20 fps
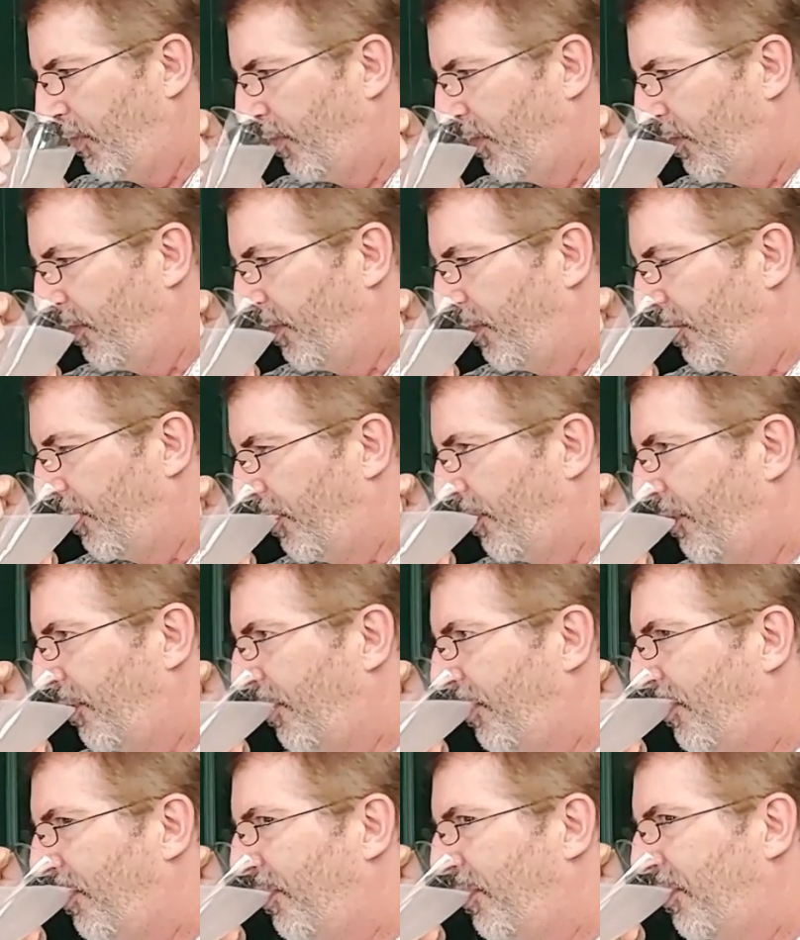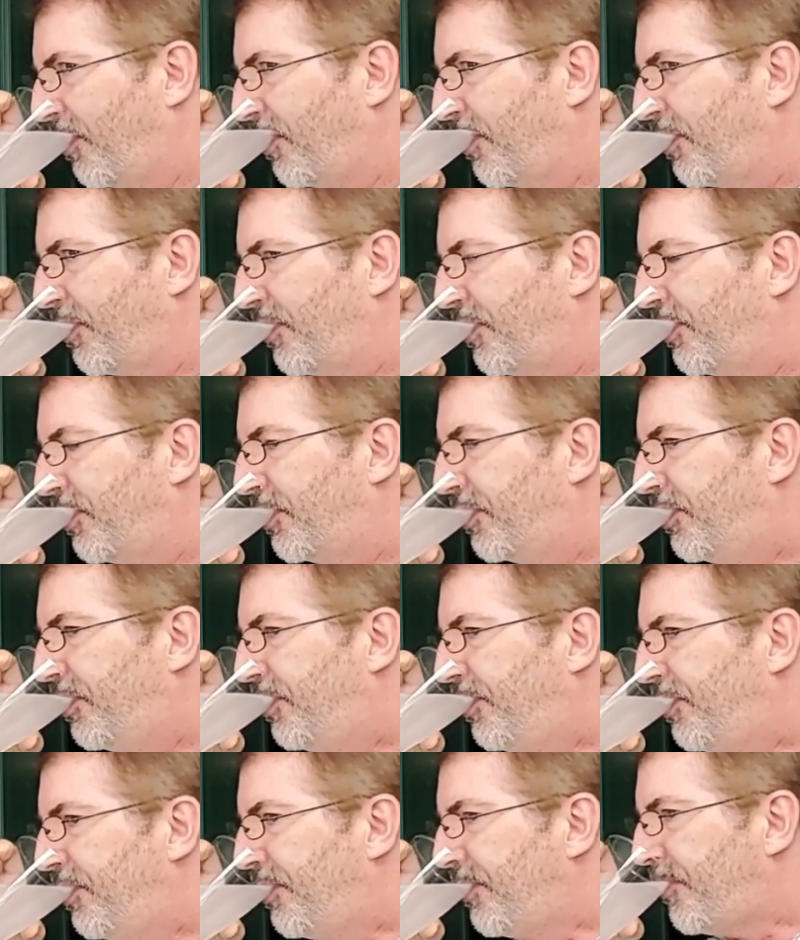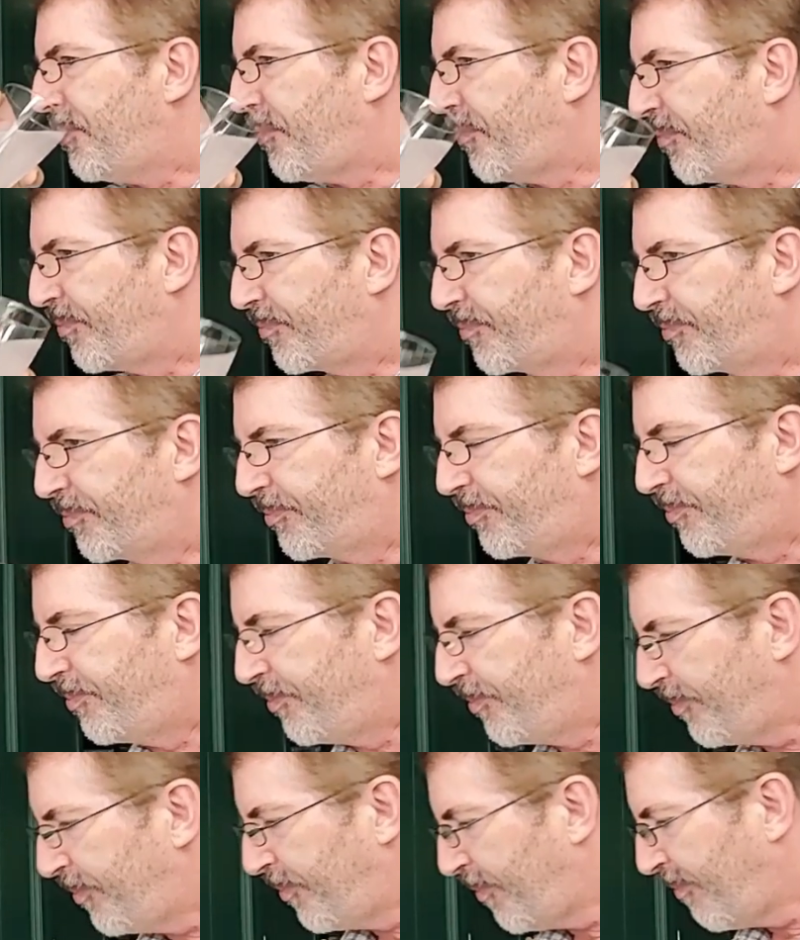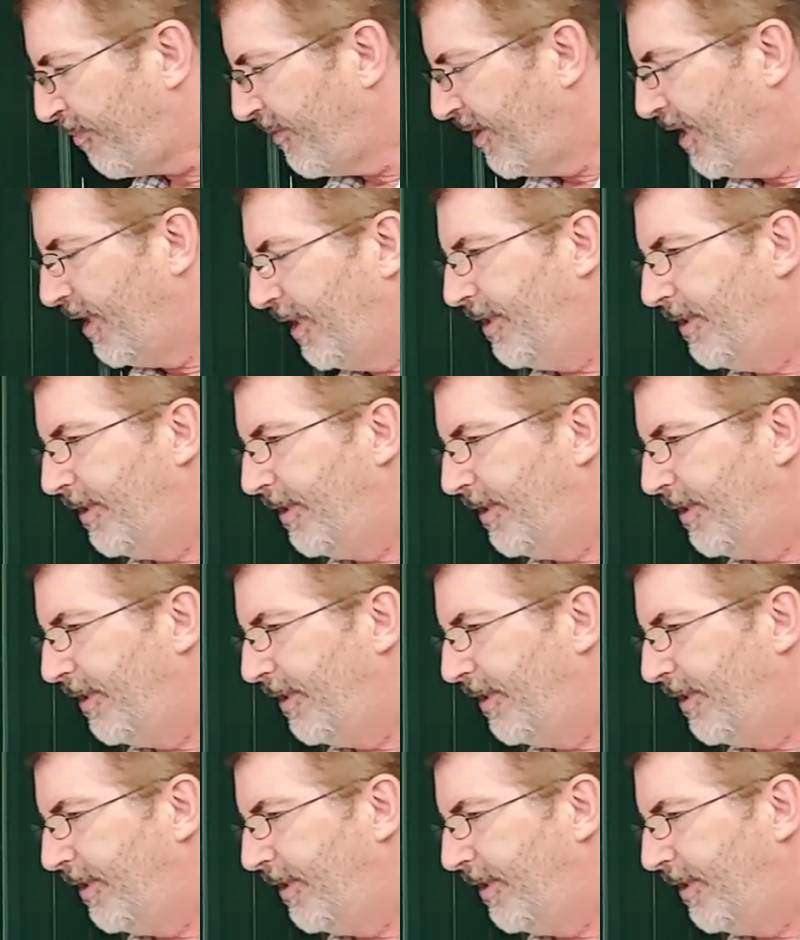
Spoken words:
Can you try how it tests this one?